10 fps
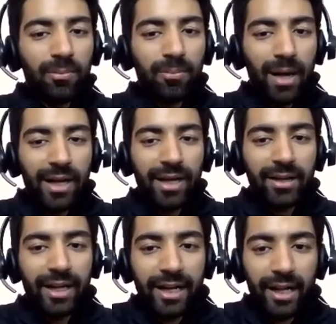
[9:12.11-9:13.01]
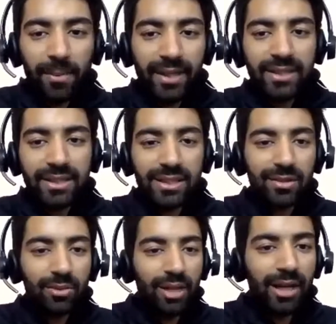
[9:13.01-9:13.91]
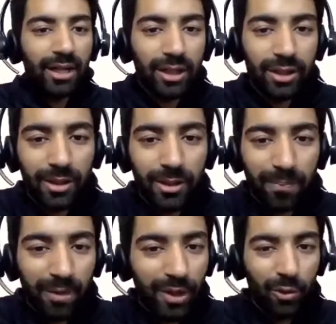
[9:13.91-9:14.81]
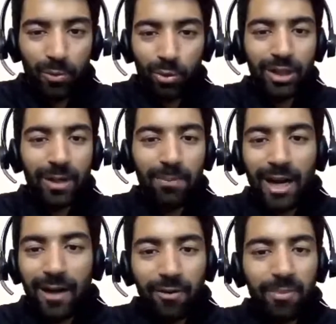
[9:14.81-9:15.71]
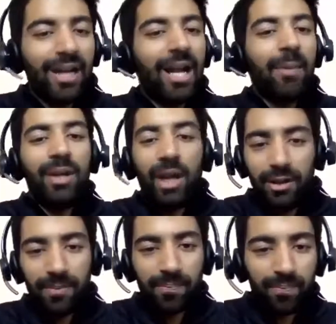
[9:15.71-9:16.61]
my database to that platform, and I'm done.